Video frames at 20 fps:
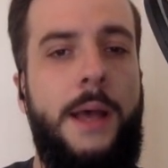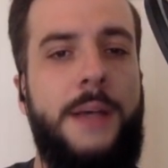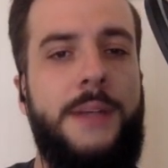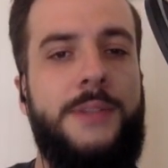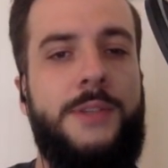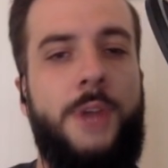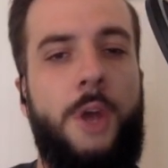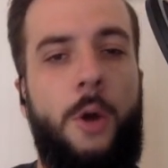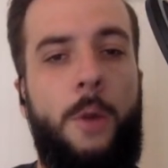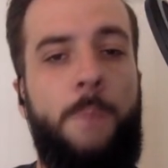
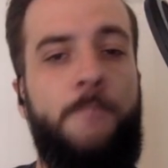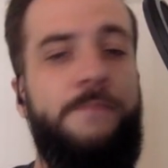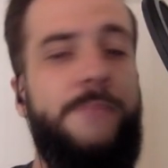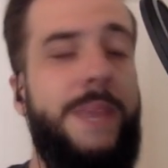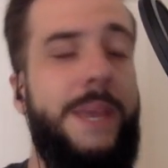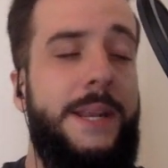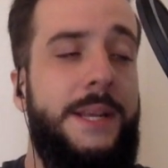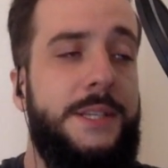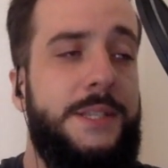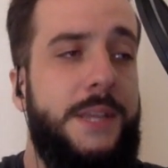So
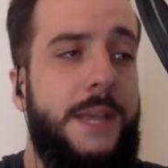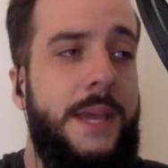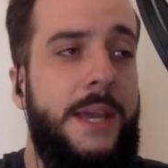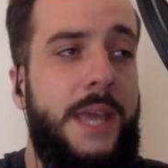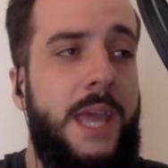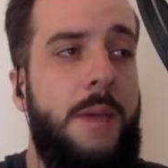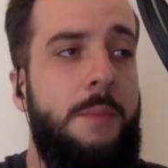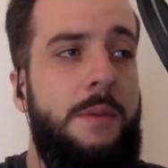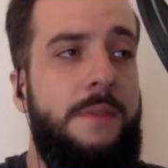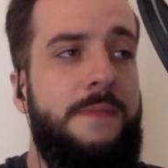it
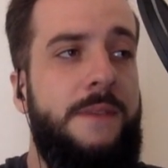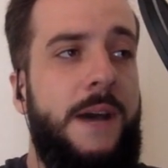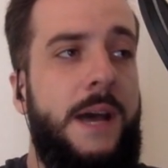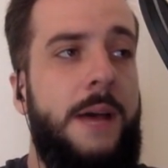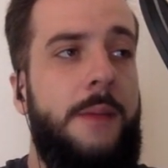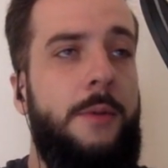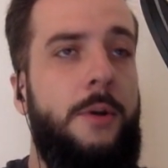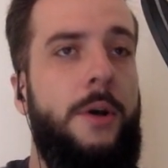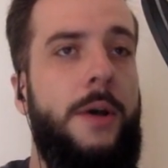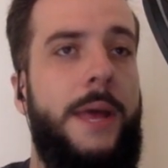can be
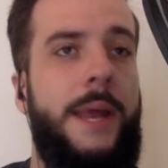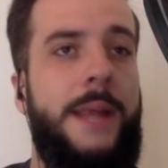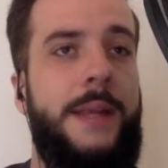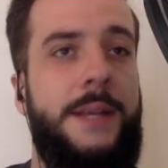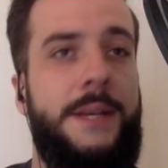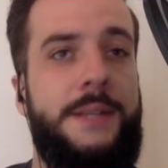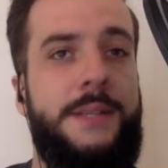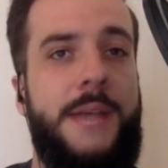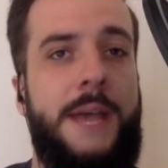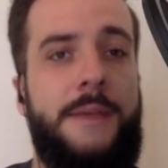viable, and it
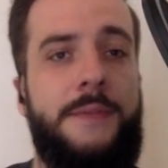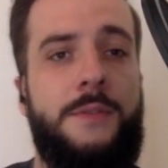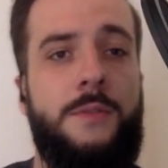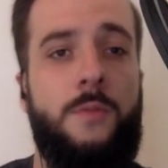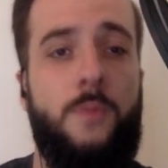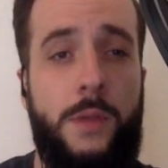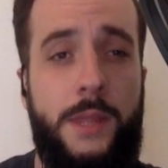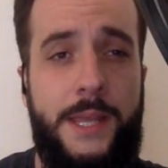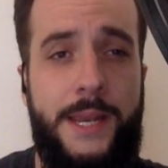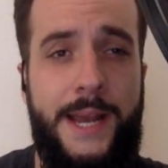does have
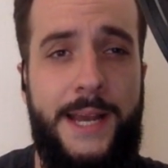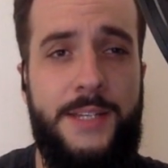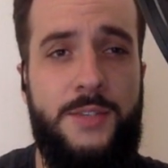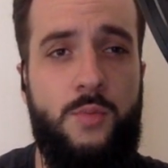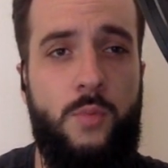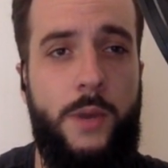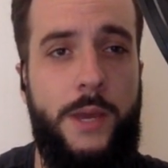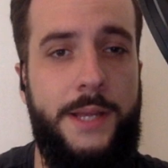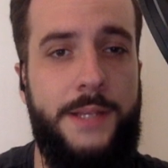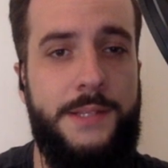some really
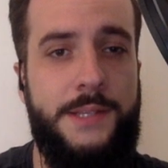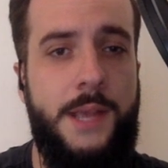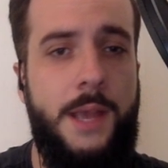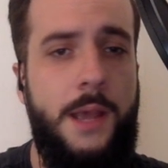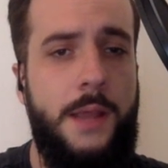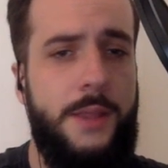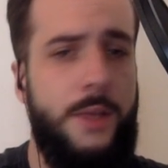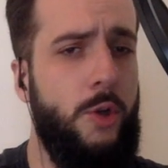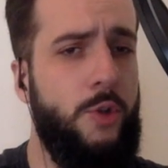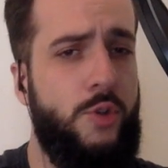nice wins.
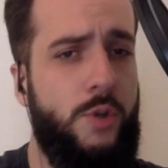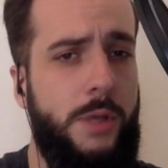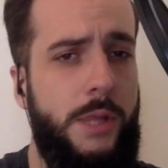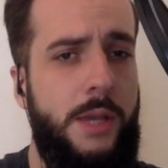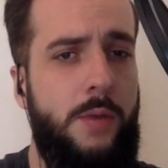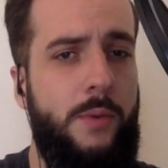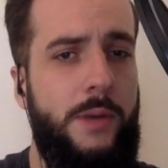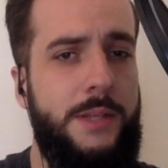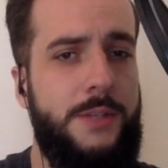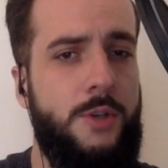The Ultra
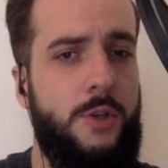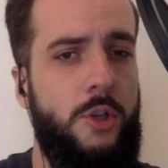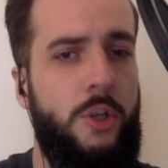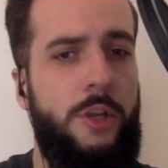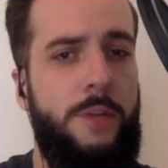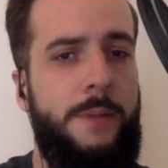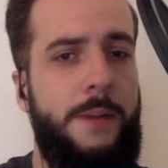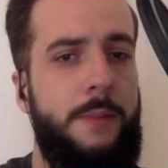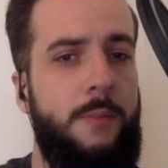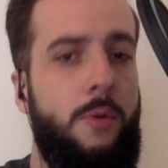League wins are a
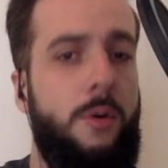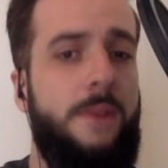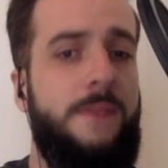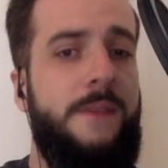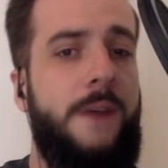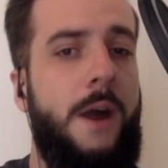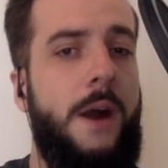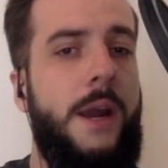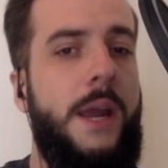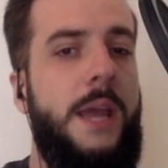little bit more
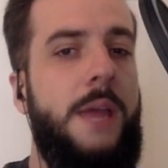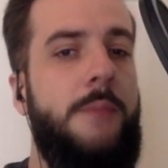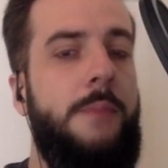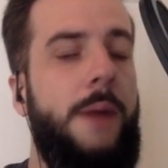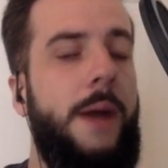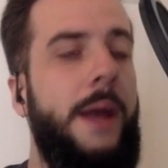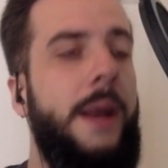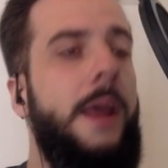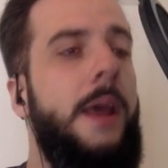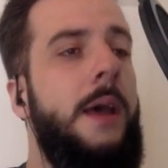foggy,
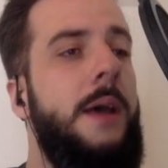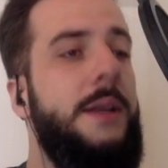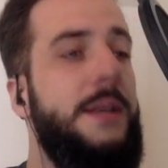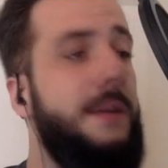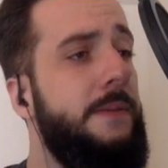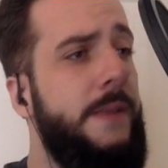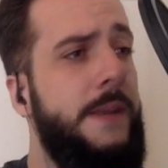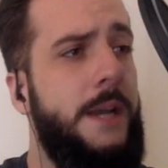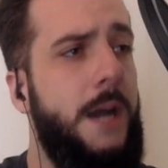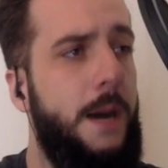but
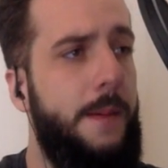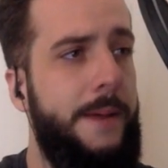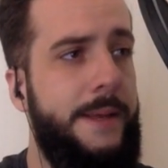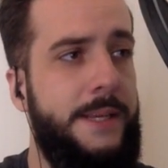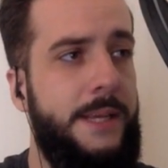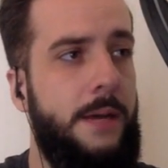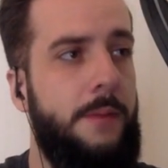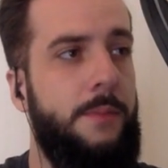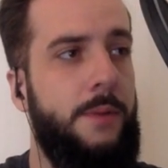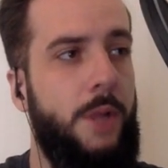definitely
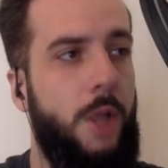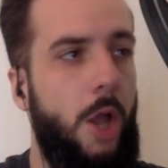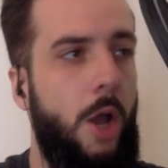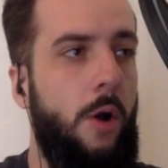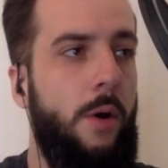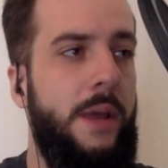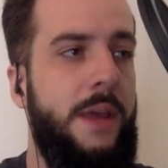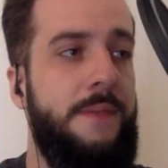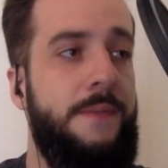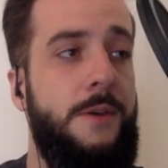comment down
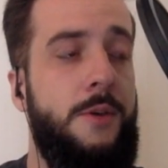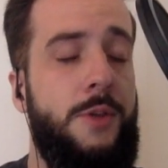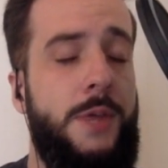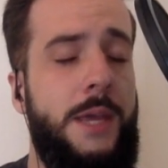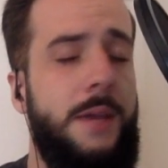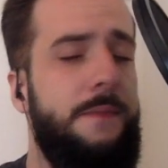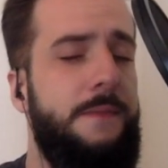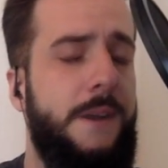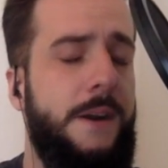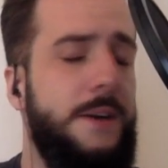below if you
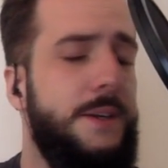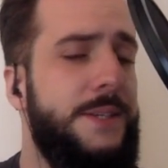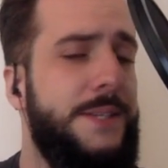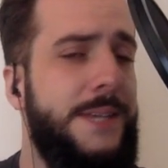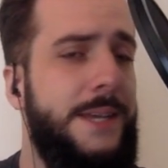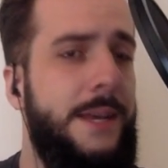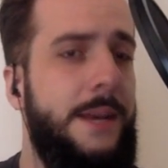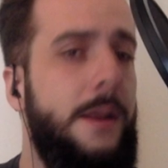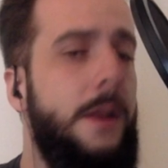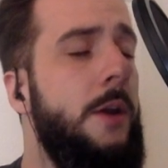think
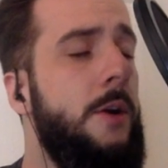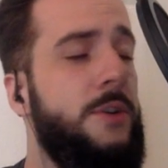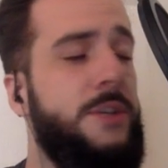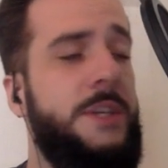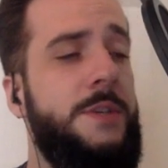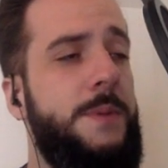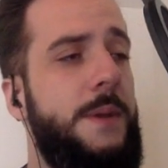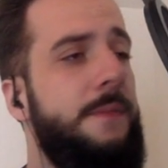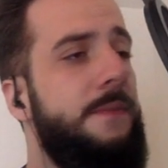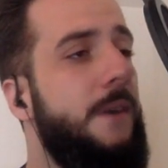
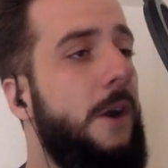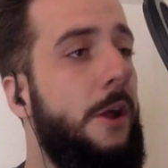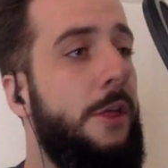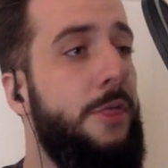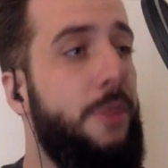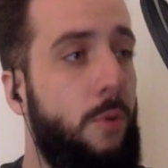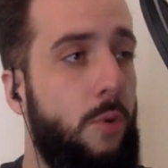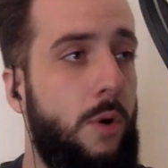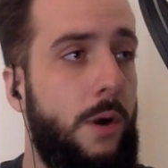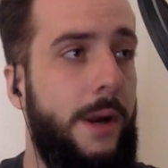
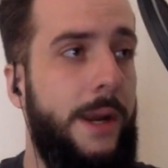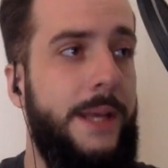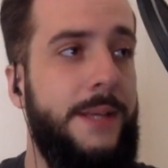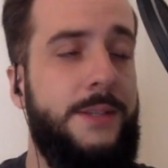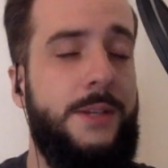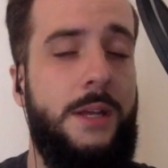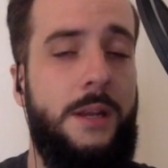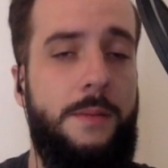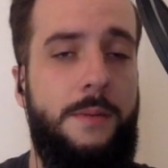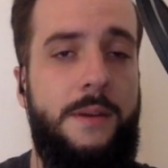Ferrothorn
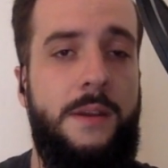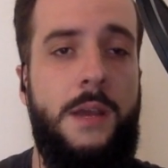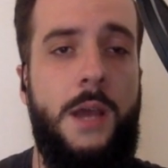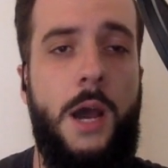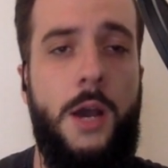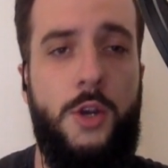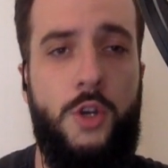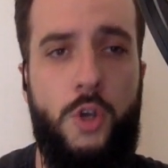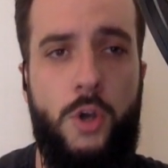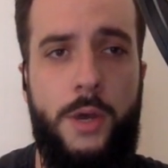is going to be
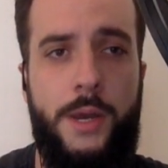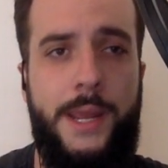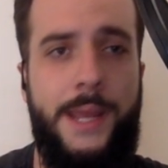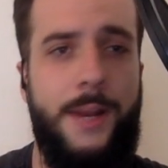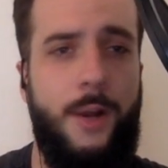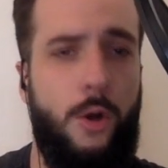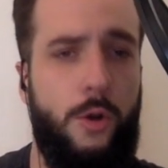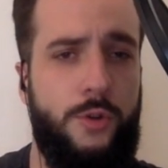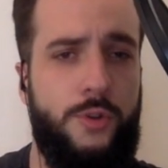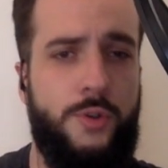a good
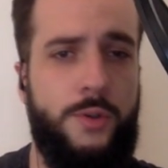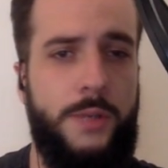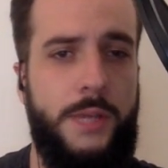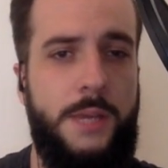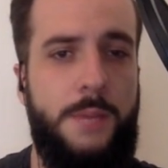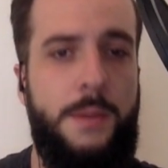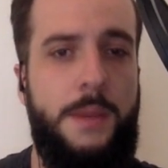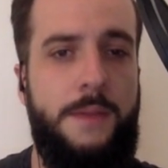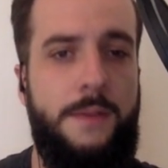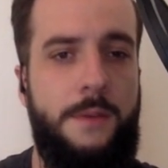in Ultra
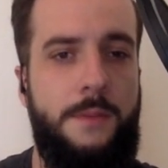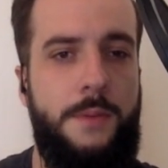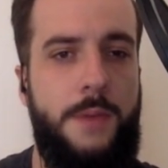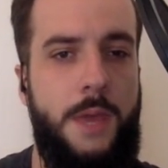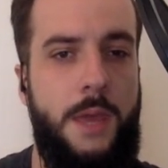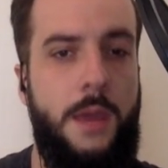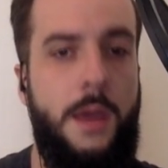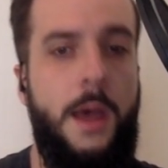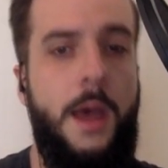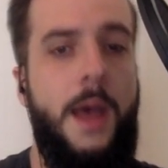League
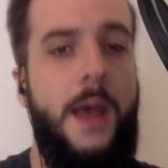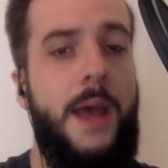PvP.